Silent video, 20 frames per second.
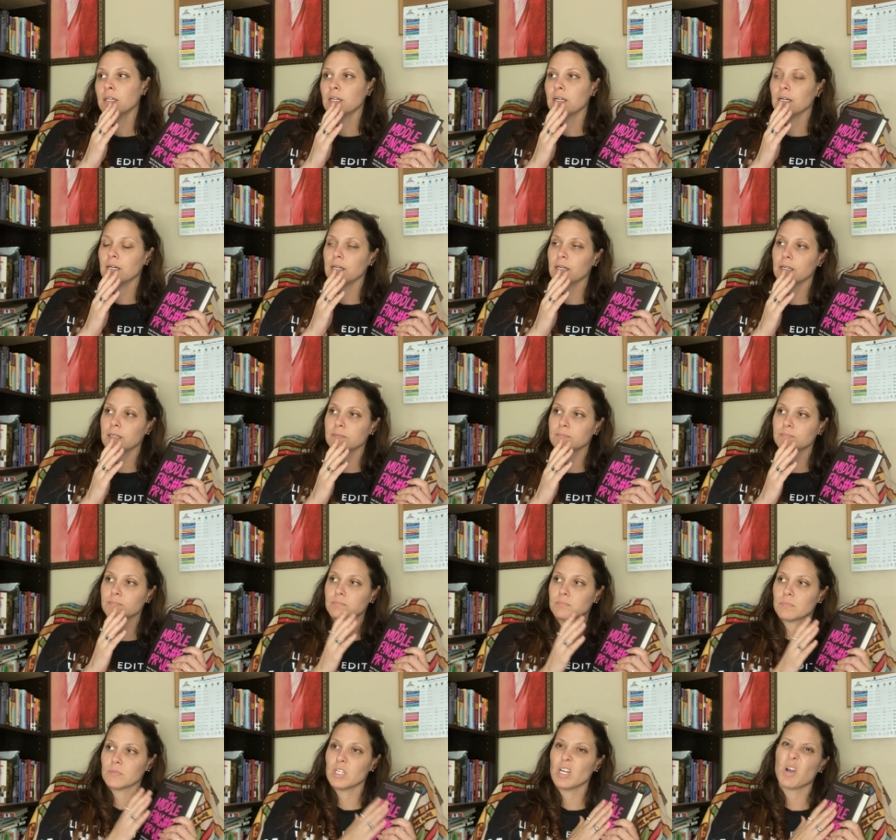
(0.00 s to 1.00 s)

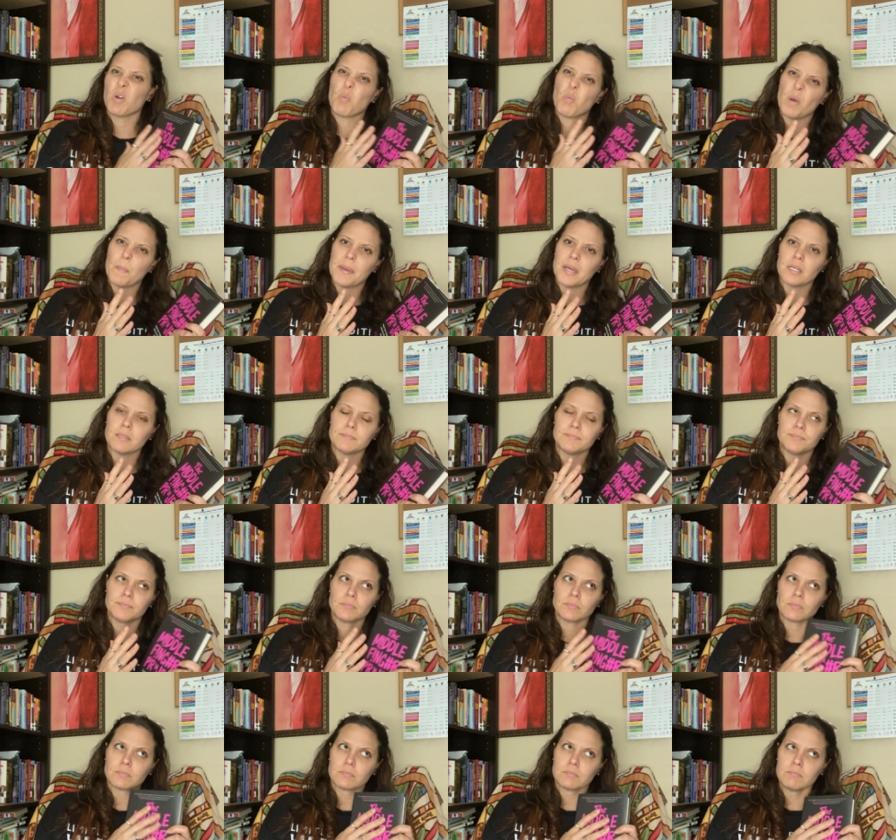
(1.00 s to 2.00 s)
young women,
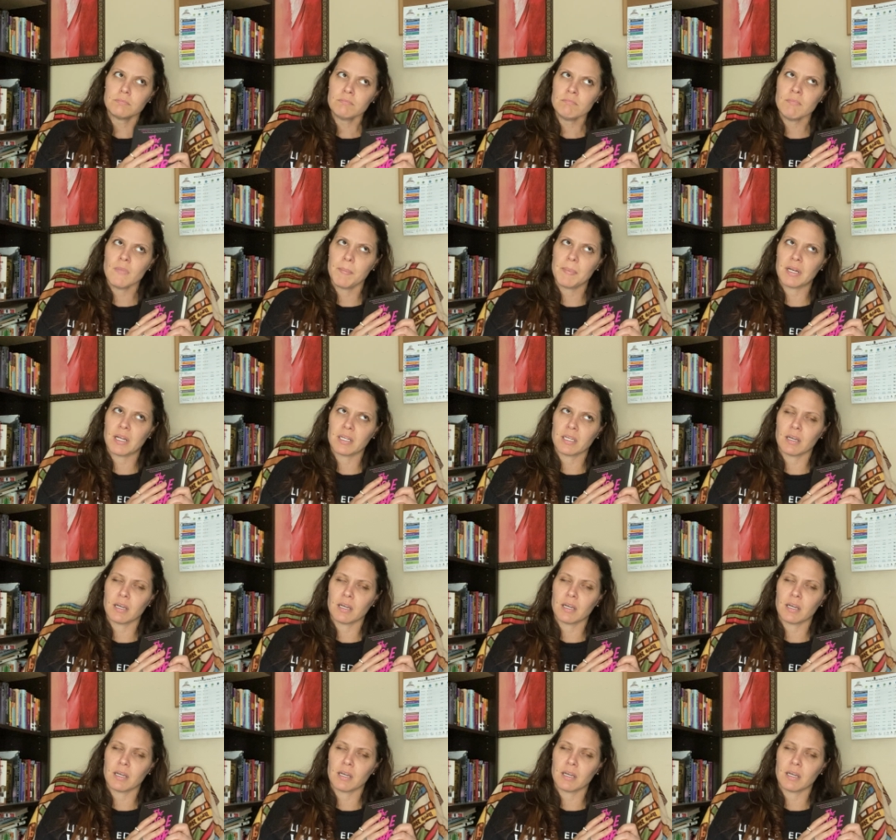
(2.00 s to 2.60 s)
maybe not